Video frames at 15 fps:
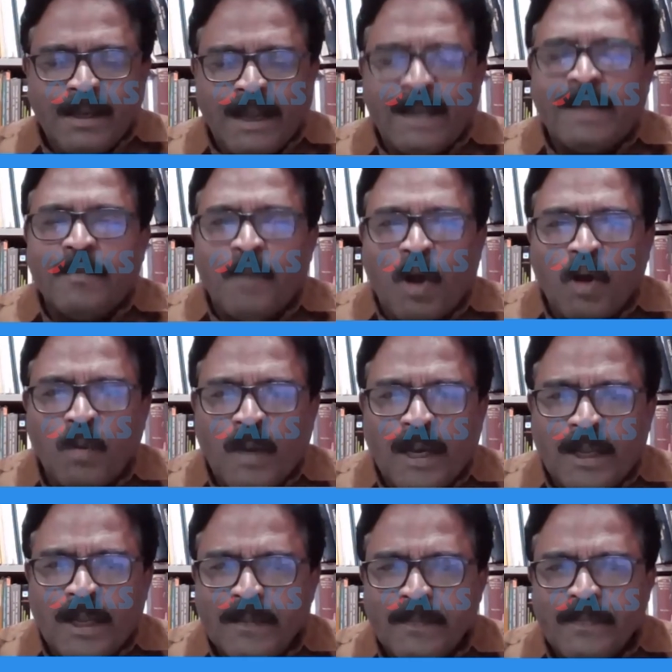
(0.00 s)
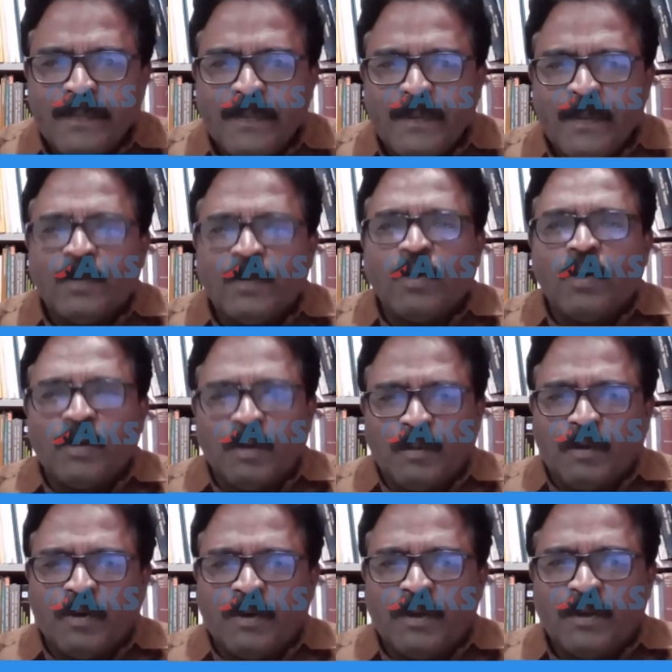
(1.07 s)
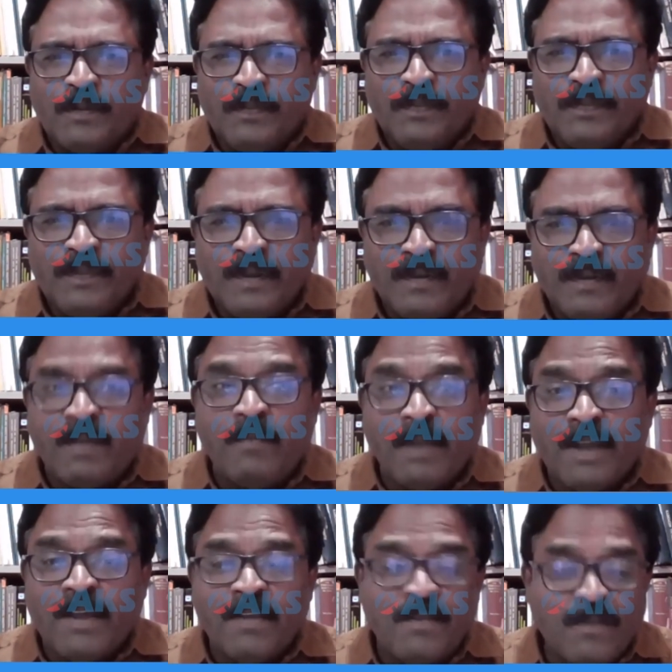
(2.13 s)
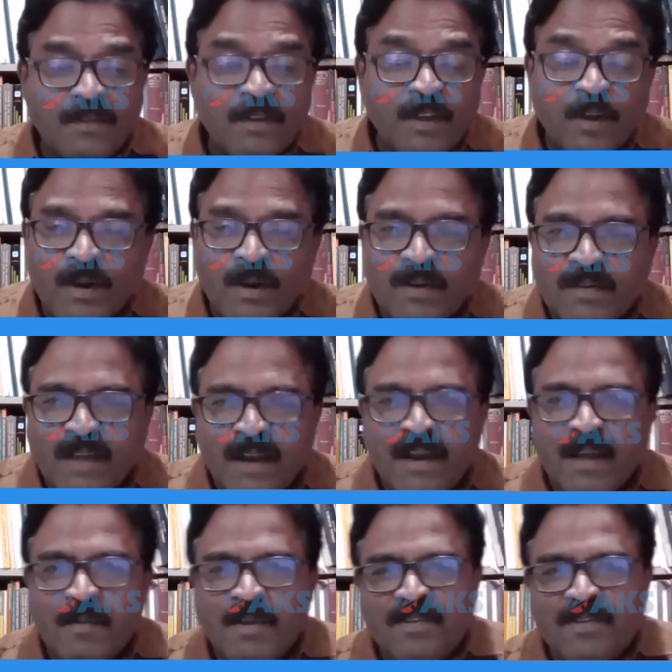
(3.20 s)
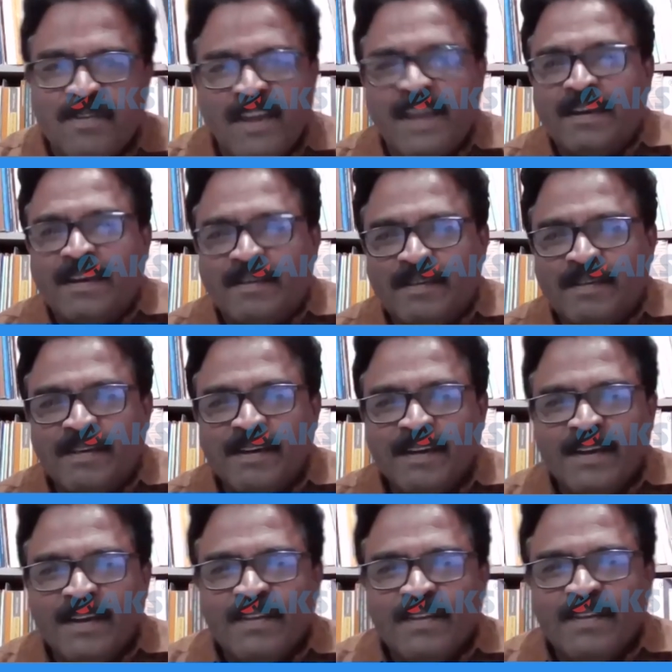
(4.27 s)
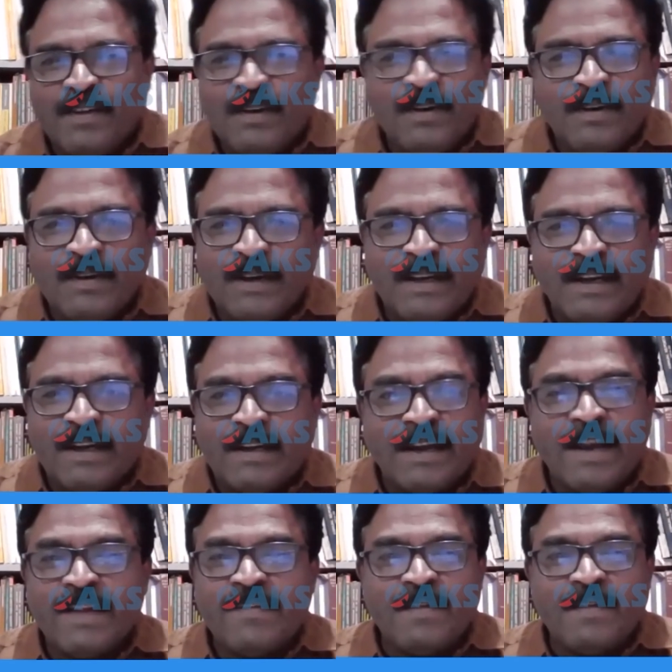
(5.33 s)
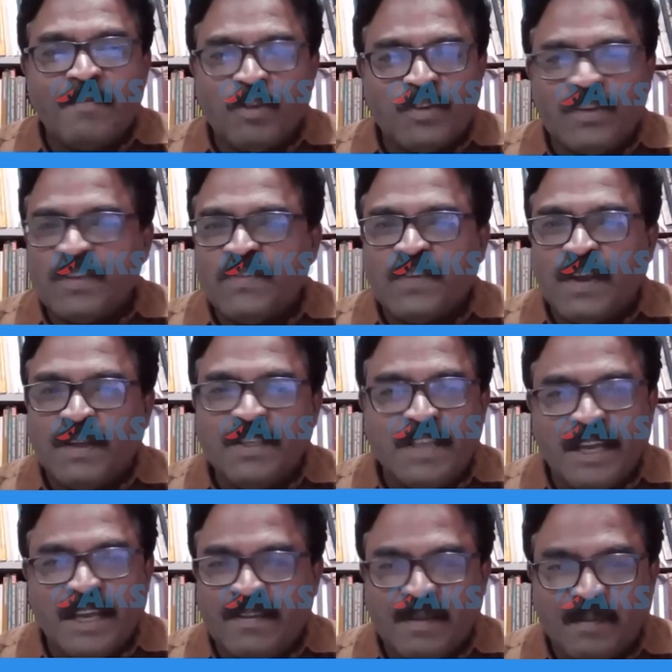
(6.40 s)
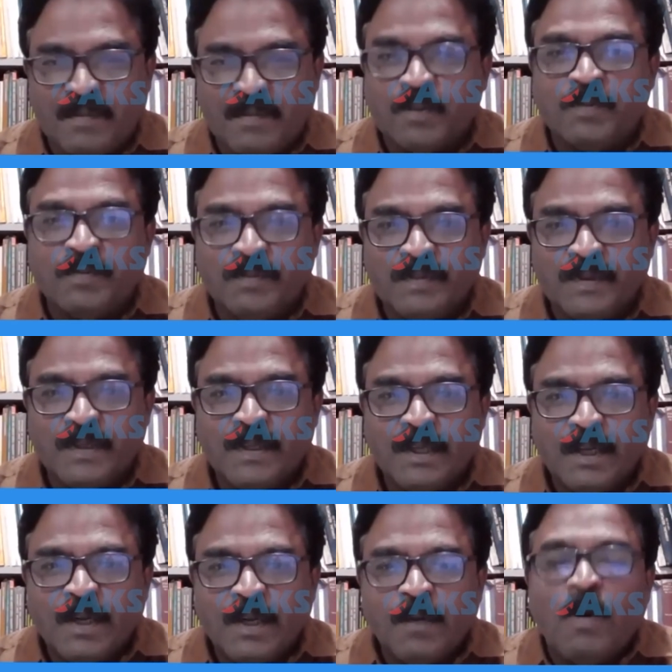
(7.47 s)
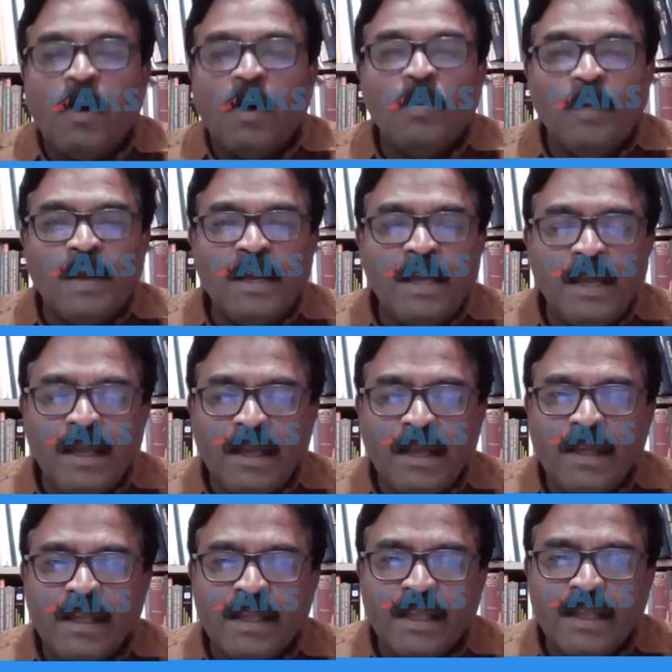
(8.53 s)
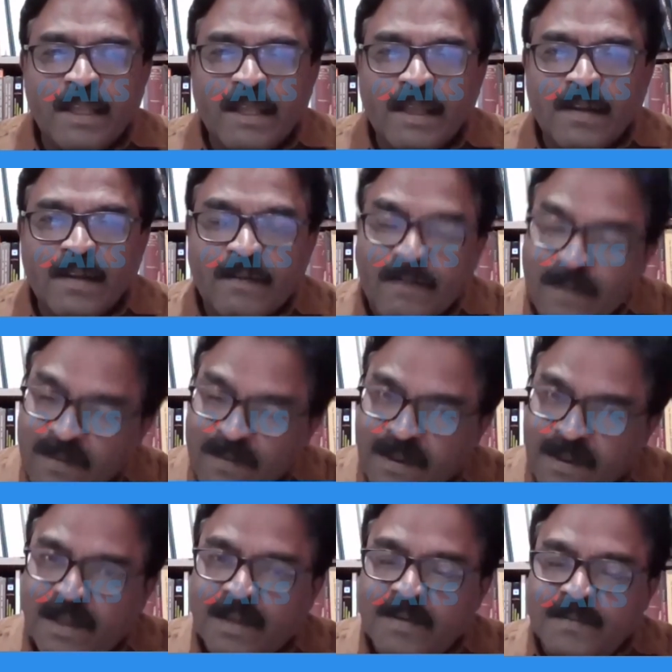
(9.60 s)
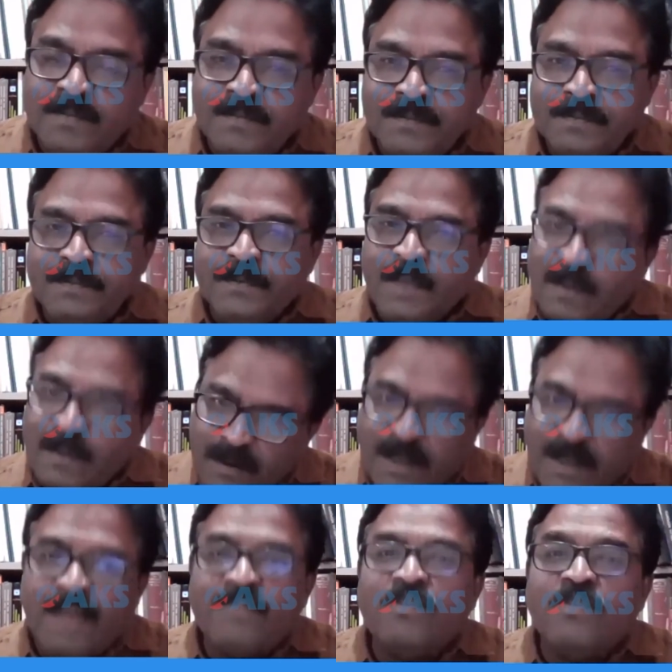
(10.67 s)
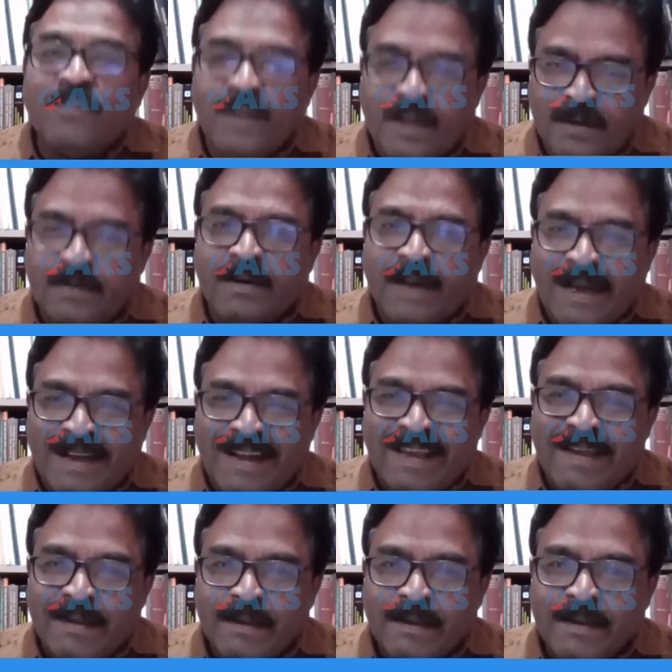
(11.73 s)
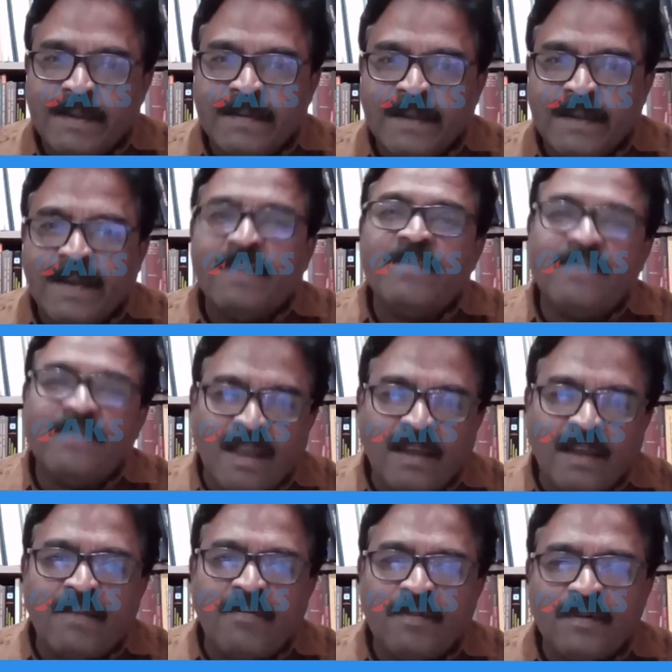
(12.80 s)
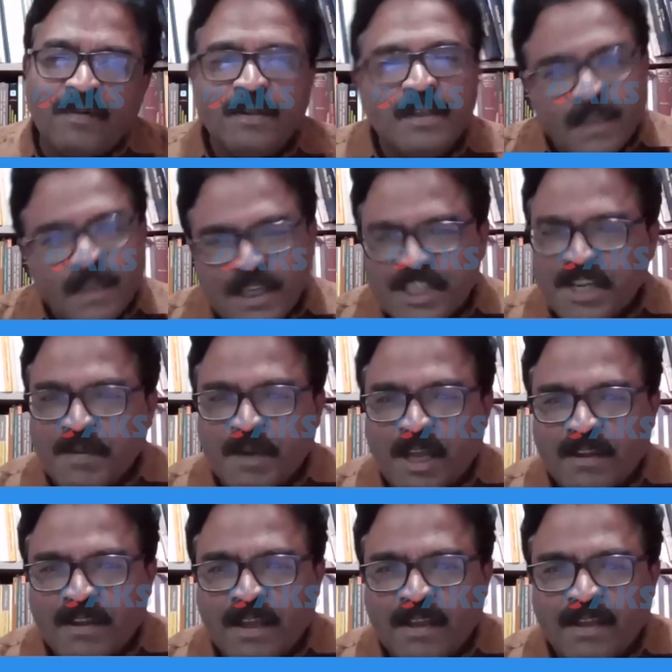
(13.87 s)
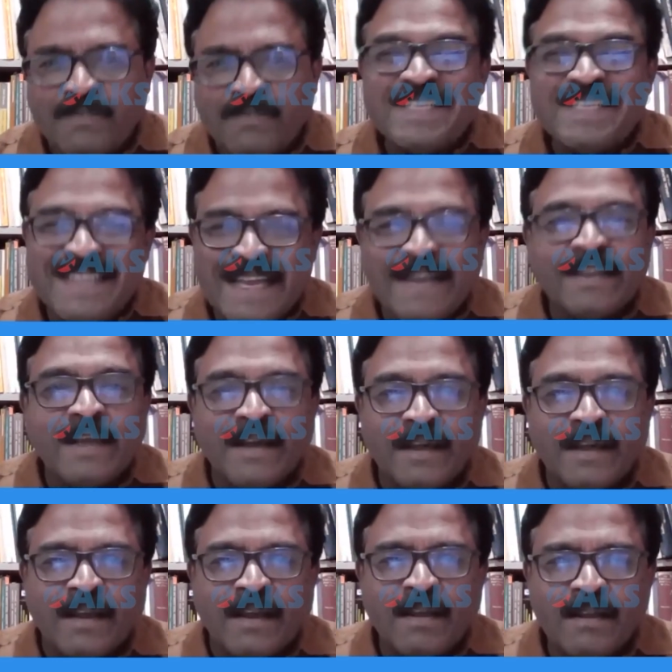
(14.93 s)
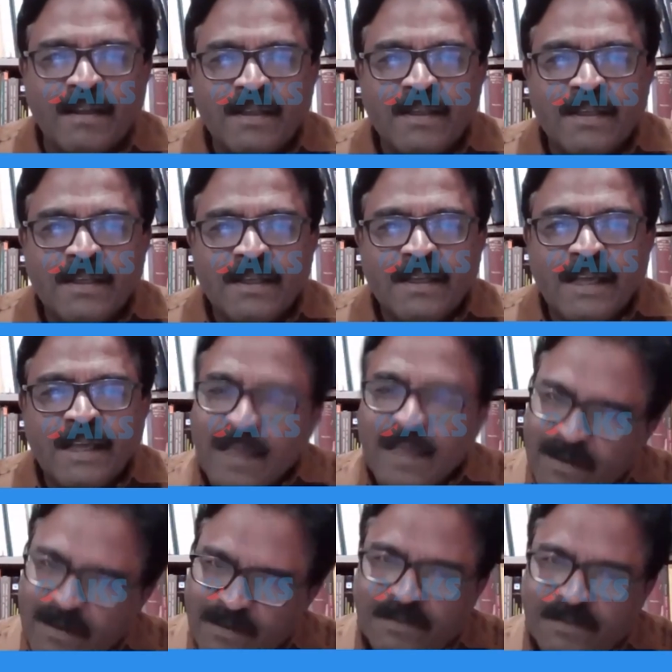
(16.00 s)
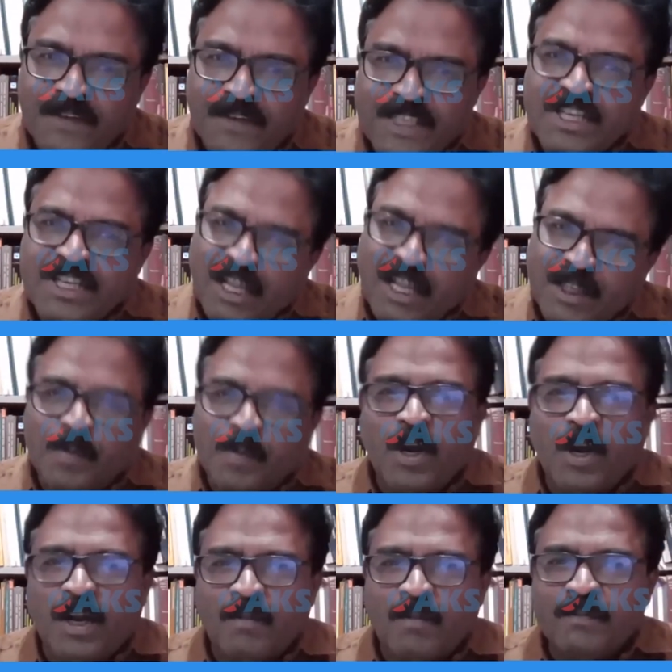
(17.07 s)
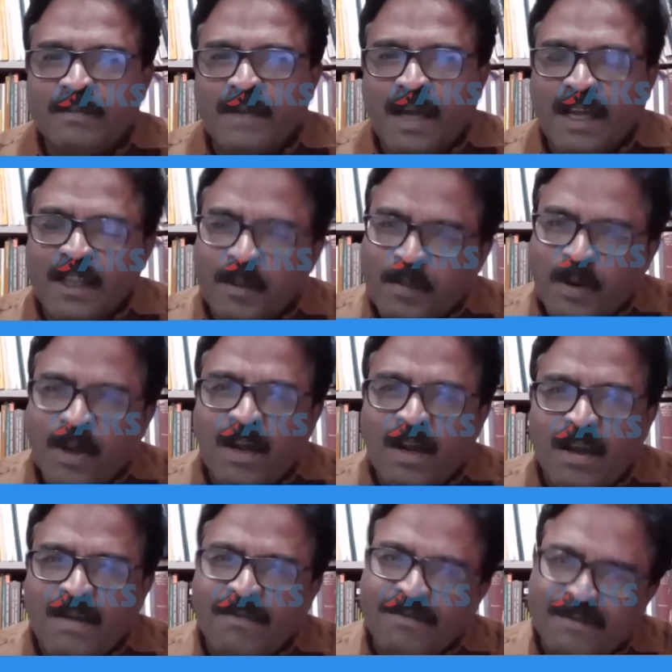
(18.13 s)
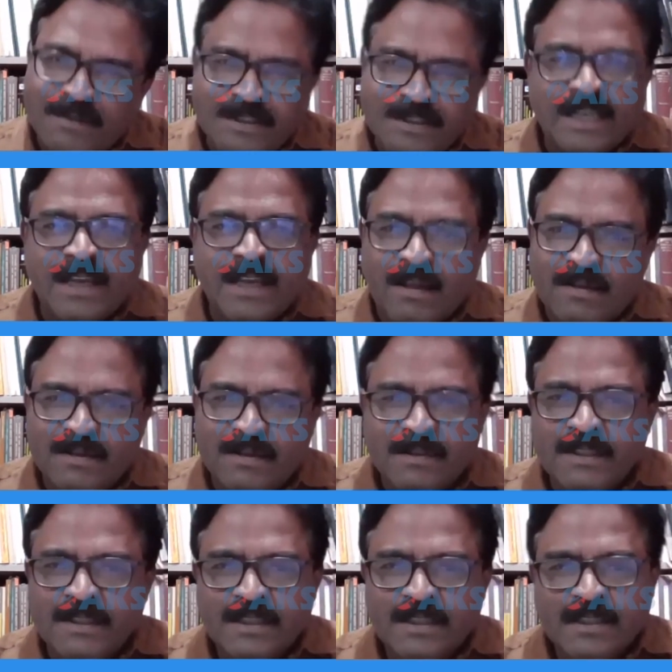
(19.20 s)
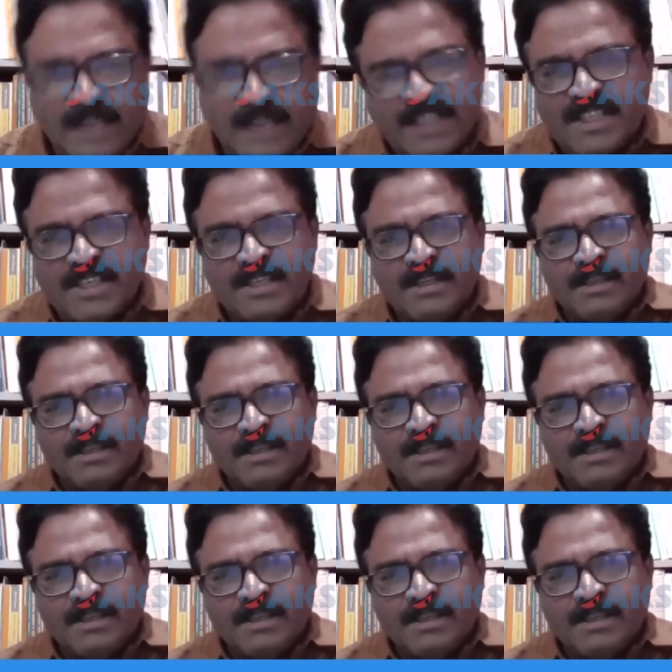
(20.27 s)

Like Bahubali, you talked about. See, because your surname is Jain, so it attracts some questions from Jainism too. Bahubali was the, as you said rightly, that is son of Rishabhanatha, the first Tirthankara. In first Adipurana of Jaina text,